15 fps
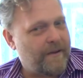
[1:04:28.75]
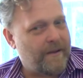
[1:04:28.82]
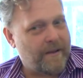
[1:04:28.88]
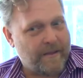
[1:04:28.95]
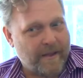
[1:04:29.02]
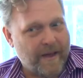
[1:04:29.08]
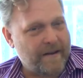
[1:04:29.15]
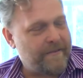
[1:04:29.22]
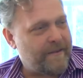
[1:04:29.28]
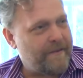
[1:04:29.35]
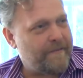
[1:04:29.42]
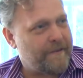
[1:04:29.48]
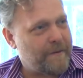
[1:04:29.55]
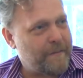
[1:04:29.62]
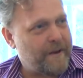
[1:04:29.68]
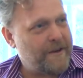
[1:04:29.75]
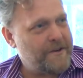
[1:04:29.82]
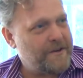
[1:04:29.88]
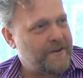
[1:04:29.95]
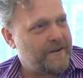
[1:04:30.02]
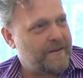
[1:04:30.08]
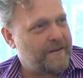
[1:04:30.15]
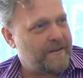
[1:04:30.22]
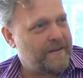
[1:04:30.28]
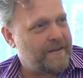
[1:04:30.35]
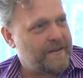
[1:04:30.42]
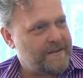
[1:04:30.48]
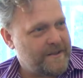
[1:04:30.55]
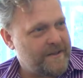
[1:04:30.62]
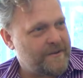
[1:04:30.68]
a lot of information
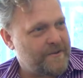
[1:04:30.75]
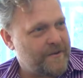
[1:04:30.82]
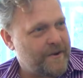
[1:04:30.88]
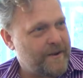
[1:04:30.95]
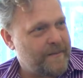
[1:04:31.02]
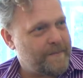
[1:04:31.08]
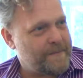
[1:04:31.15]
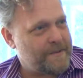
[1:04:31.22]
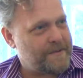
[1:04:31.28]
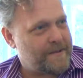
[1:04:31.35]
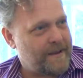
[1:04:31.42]
is in dreams,